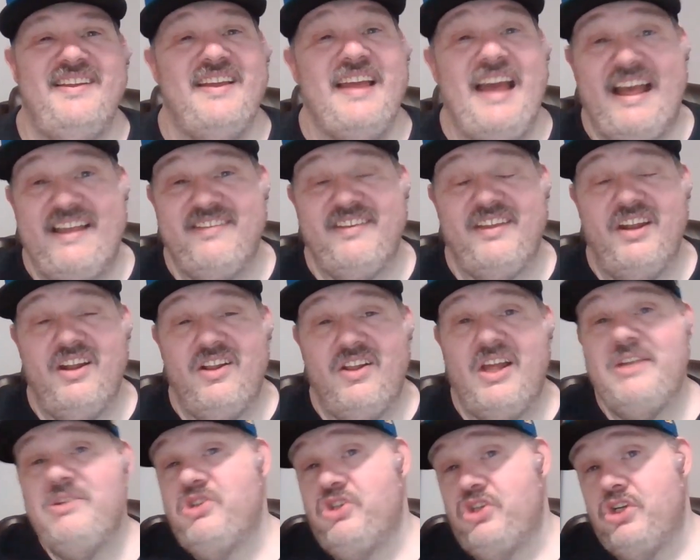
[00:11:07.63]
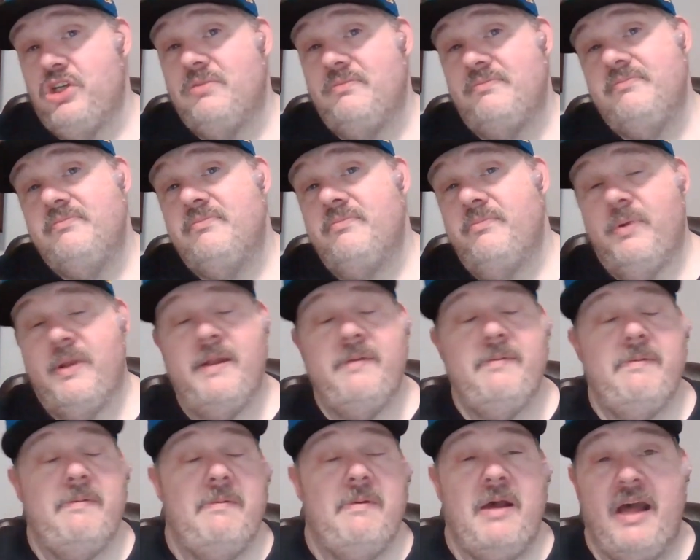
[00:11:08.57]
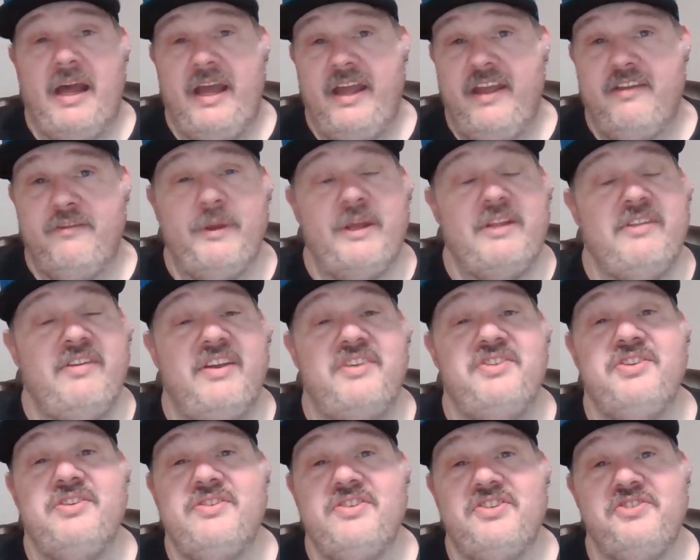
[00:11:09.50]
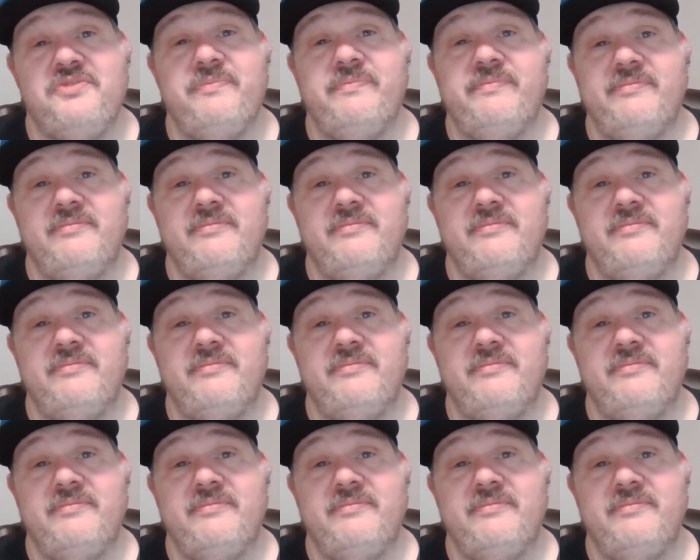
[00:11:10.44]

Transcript: Asking a lot, sure, but high expectations.